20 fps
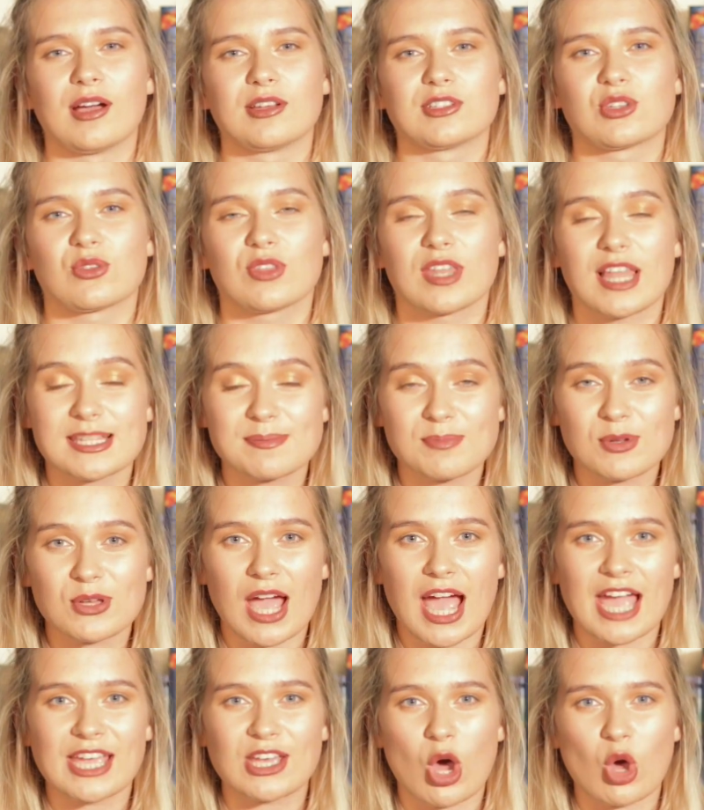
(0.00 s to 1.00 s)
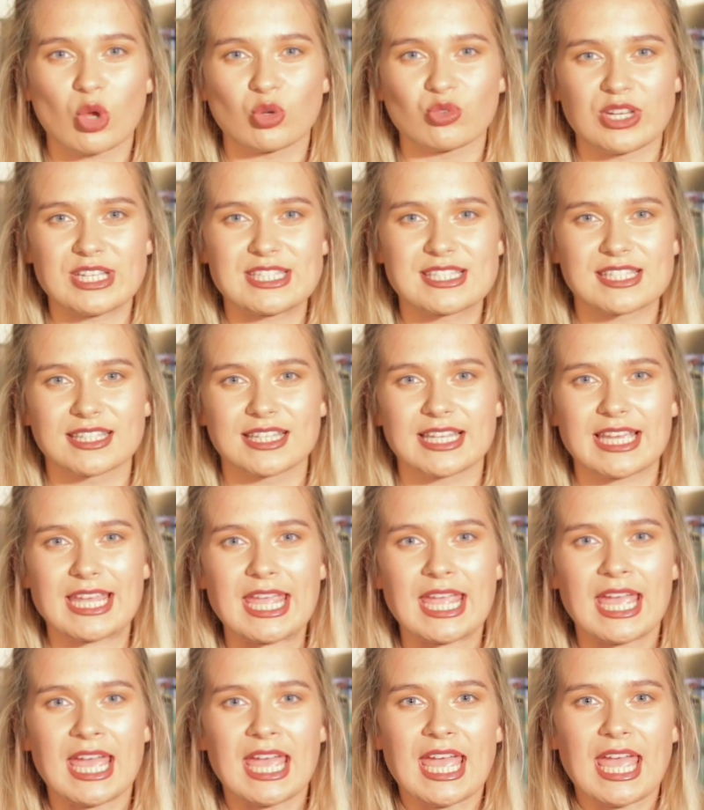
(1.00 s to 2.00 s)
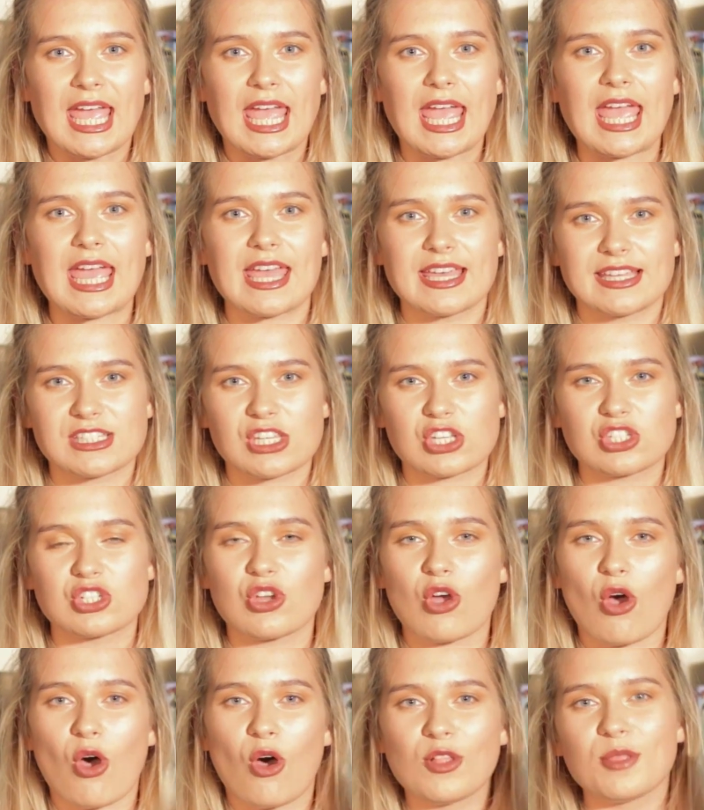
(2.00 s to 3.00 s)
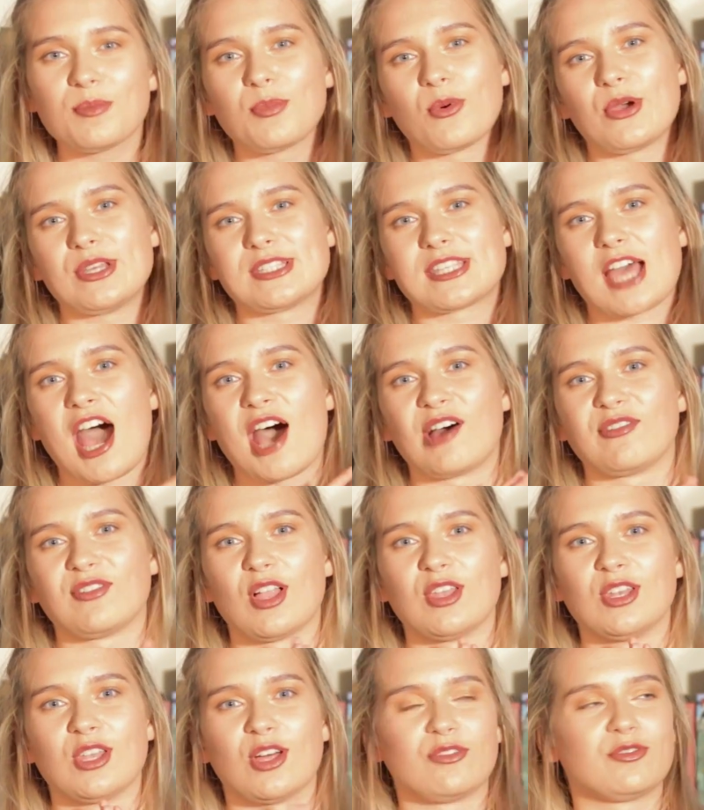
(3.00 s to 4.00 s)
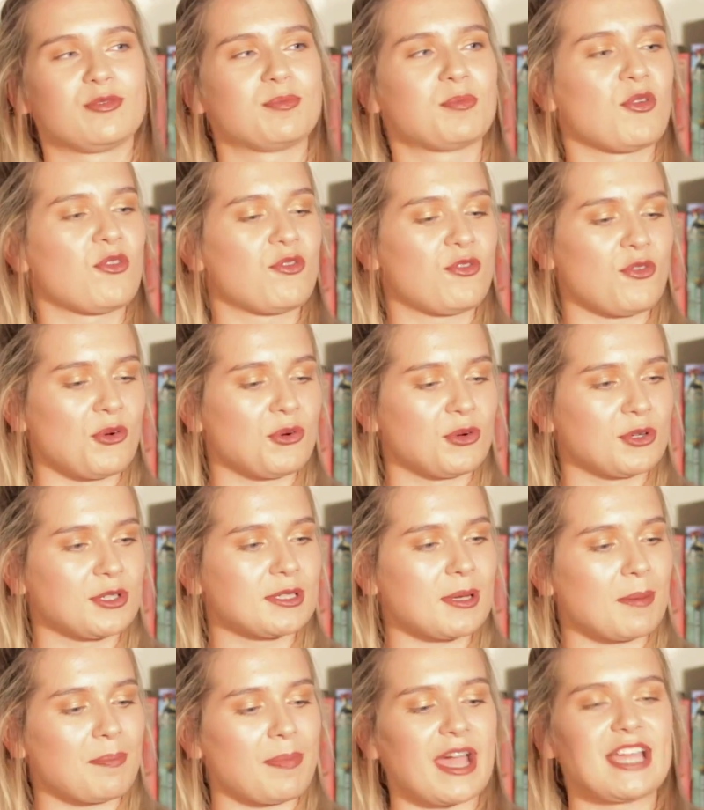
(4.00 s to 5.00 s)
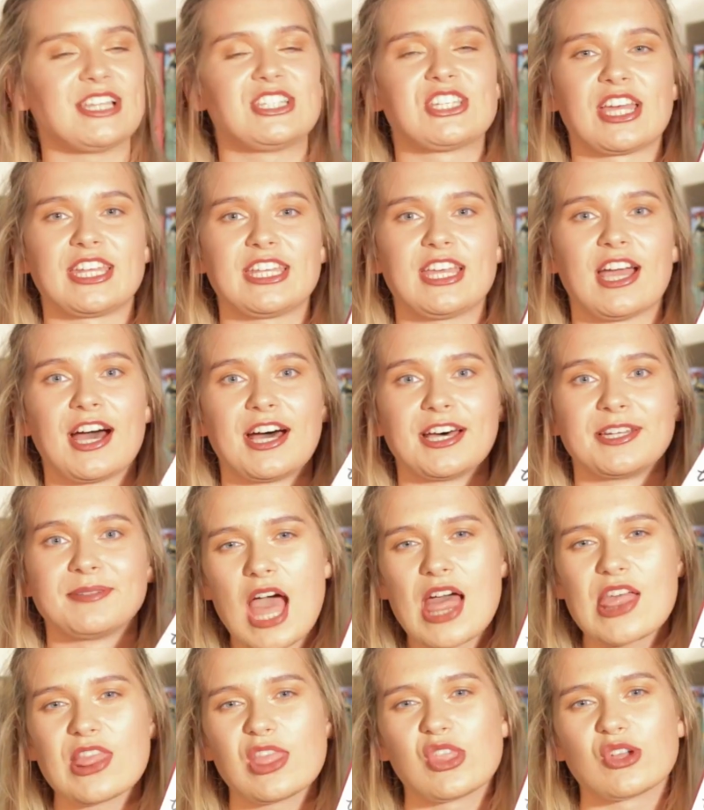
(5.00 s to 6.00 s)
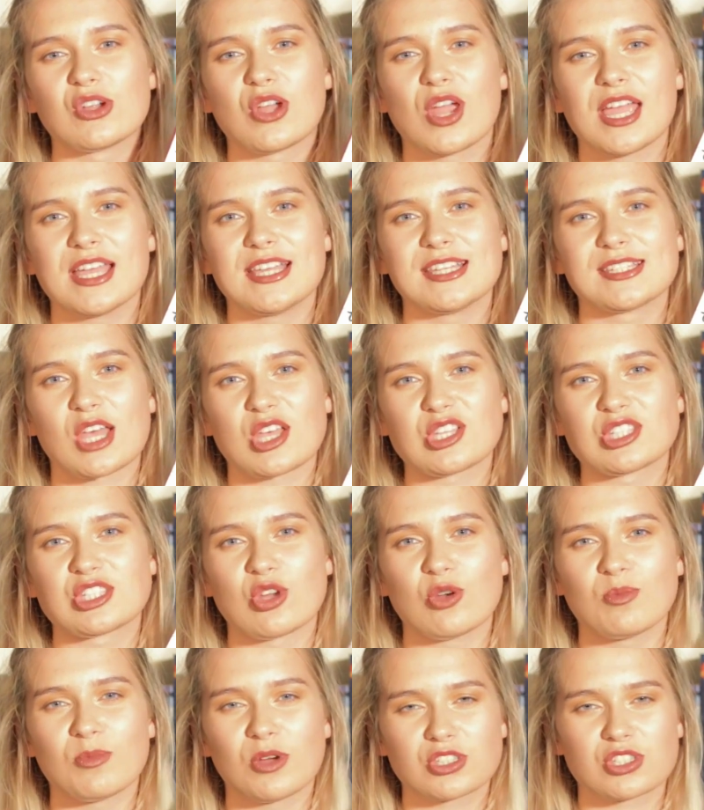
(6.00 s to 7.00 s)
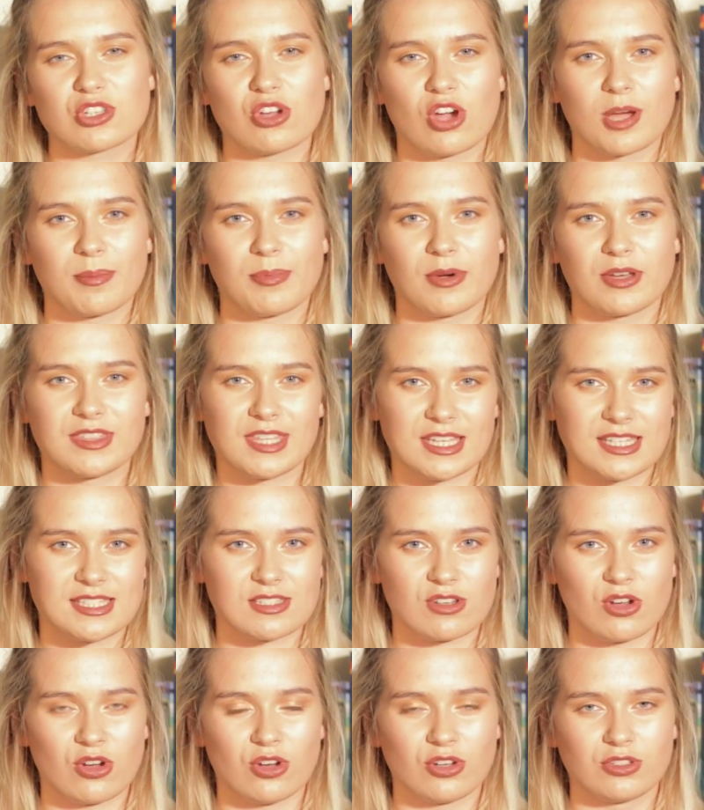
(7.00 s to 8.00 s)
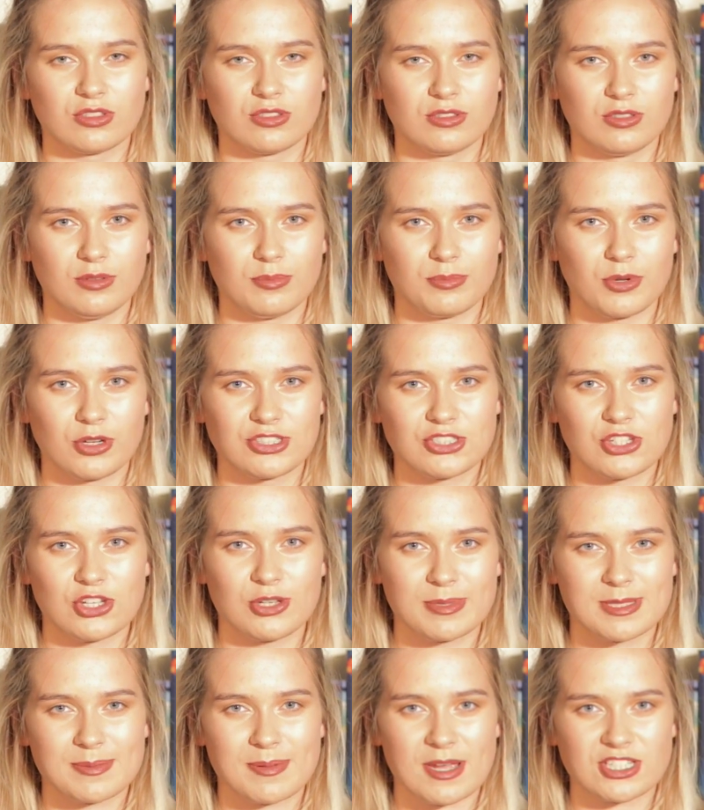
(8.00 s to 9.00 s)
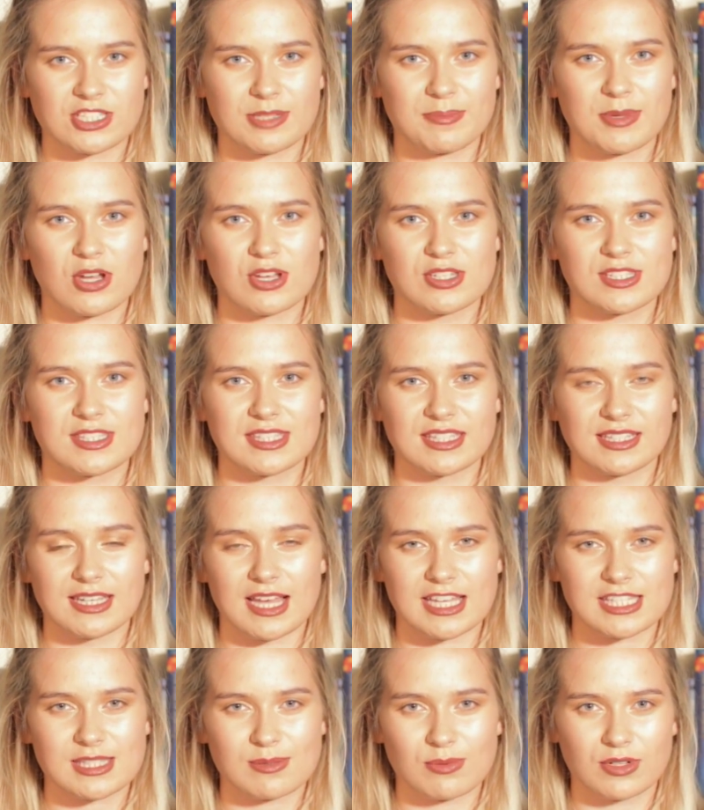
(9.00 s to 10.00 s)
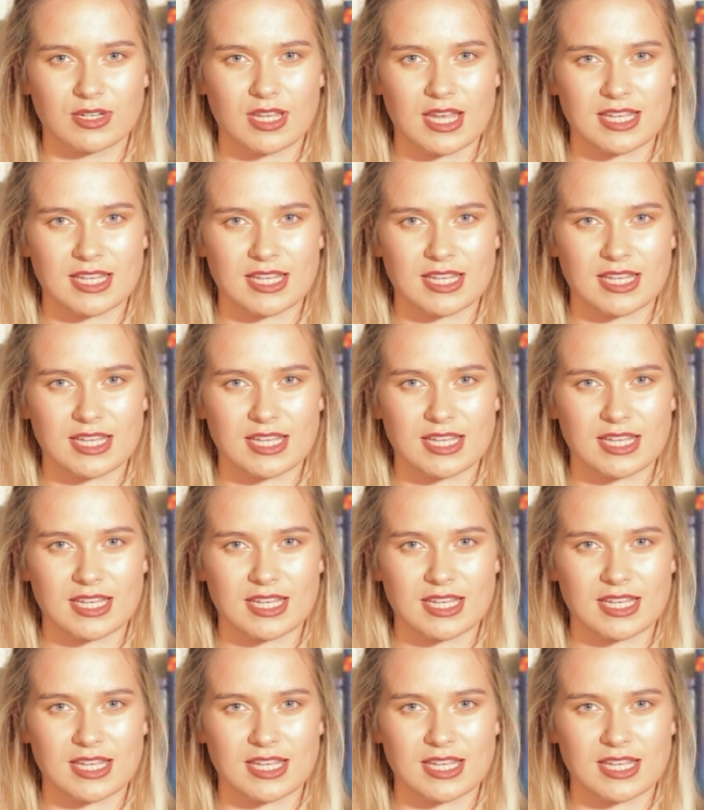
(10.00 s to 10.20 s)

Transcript: So the last book I got recently is To All the Boys I've Loved Before by Jenny Han. There is so much talk about this on BookTube, especially because the last one